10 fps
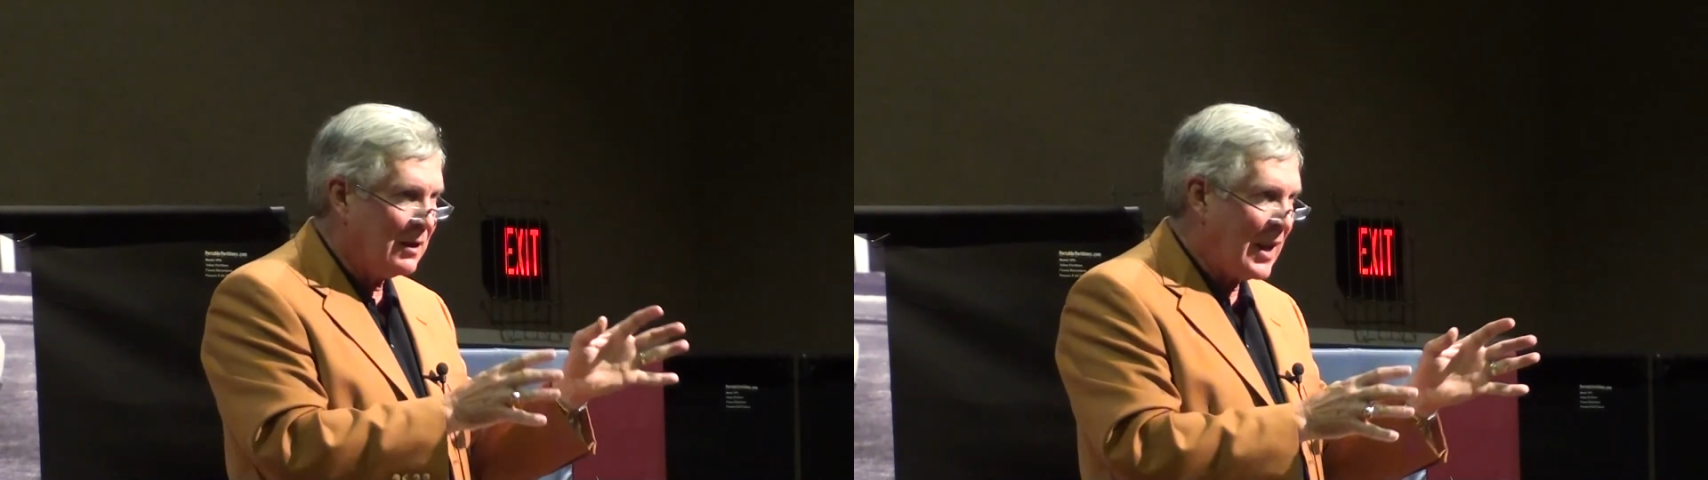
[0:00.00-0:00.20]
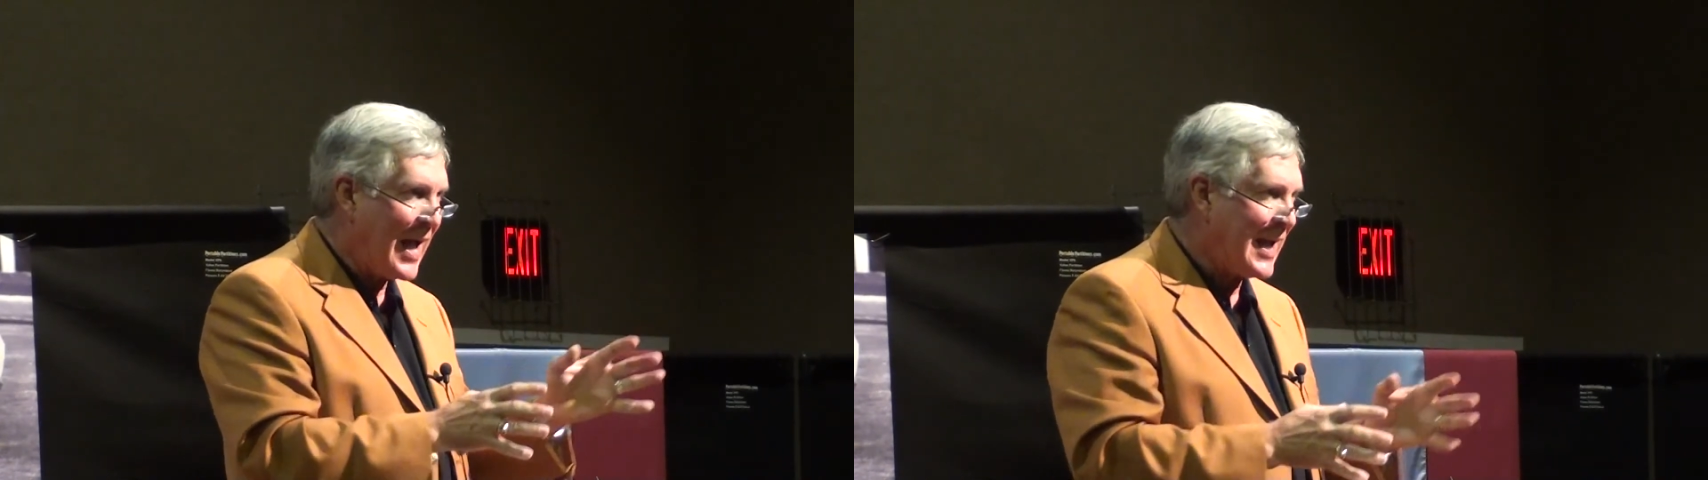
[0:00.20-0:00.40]

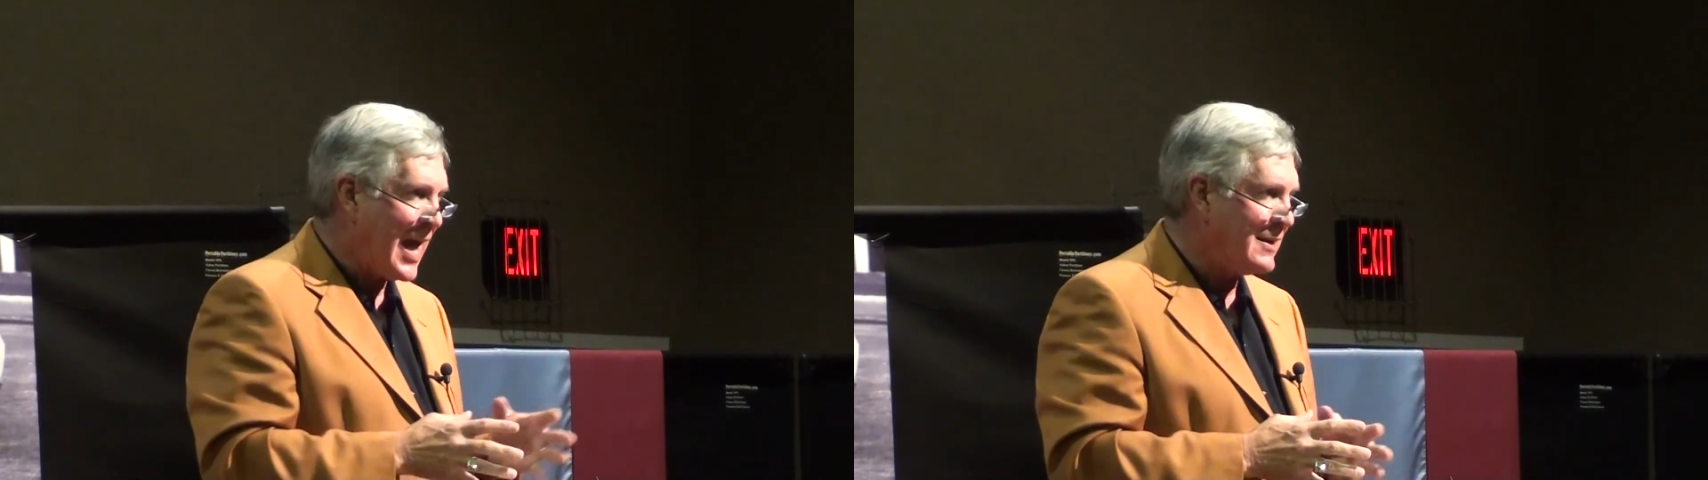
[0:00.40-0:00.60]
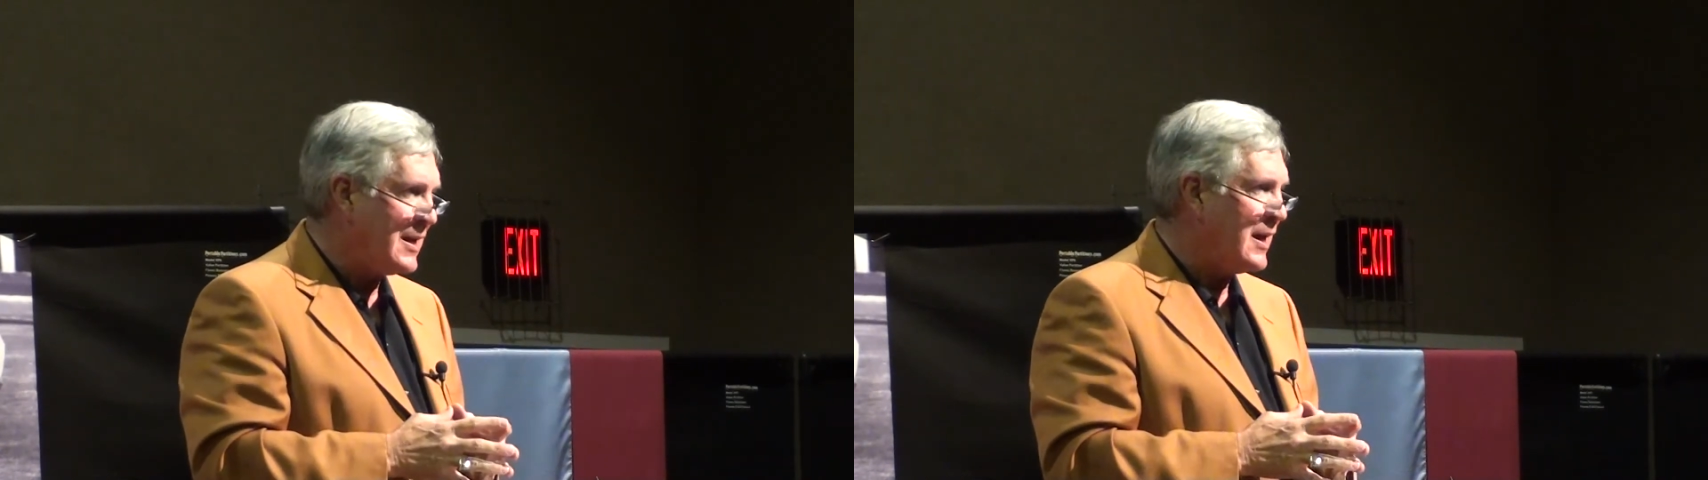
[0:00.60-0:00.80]
like
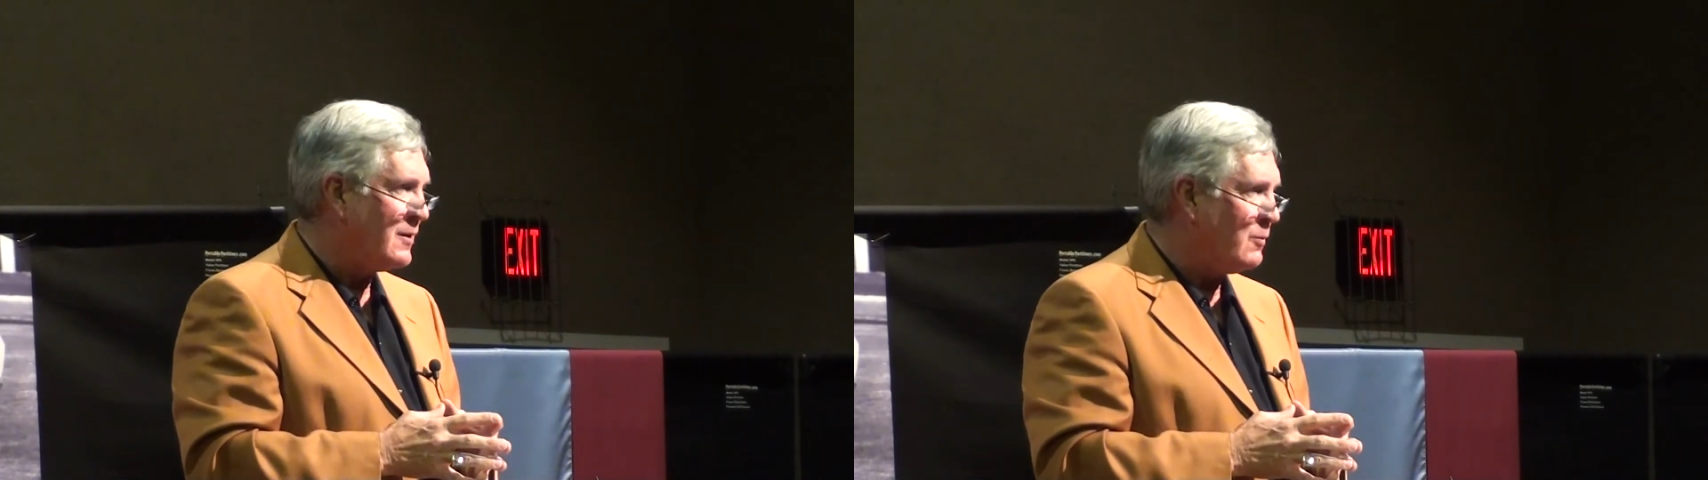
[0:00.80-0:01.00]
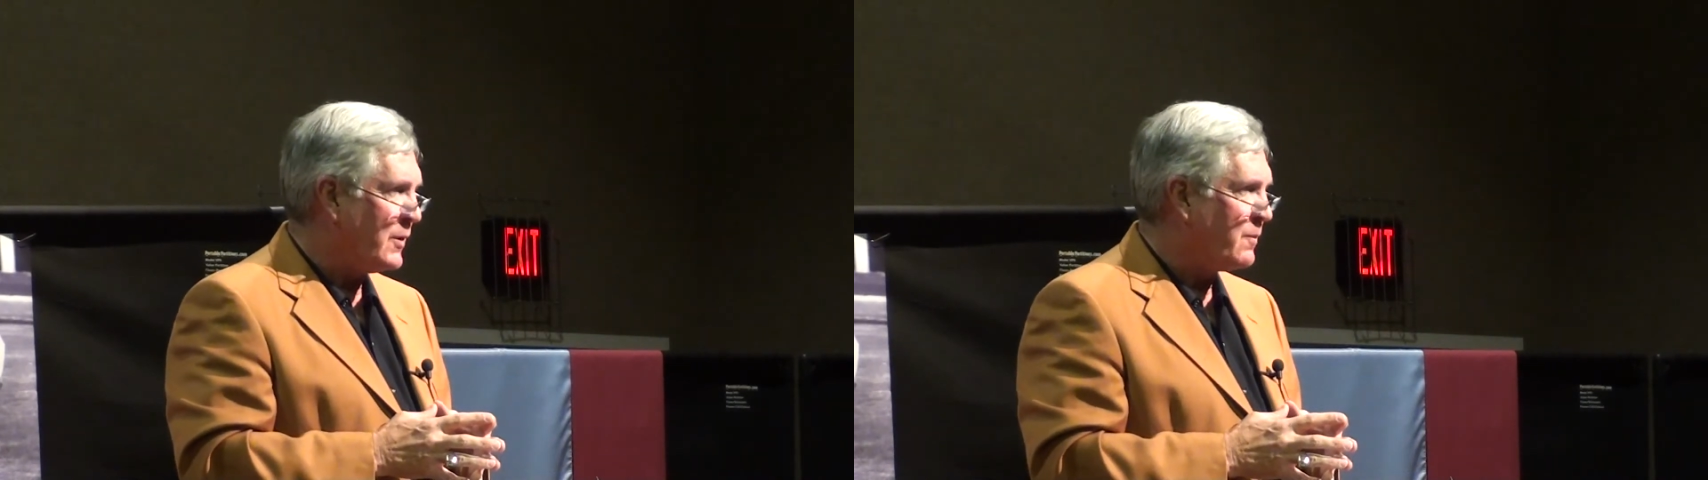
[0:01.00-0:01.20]
I
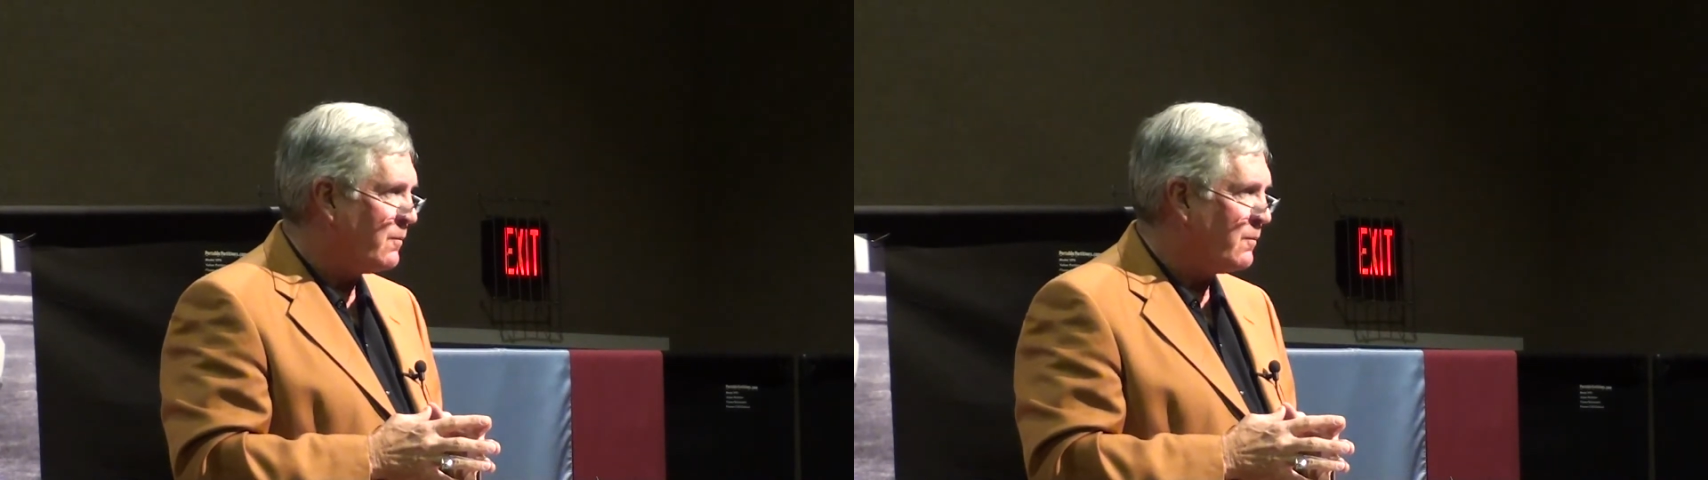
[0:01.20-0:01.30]
did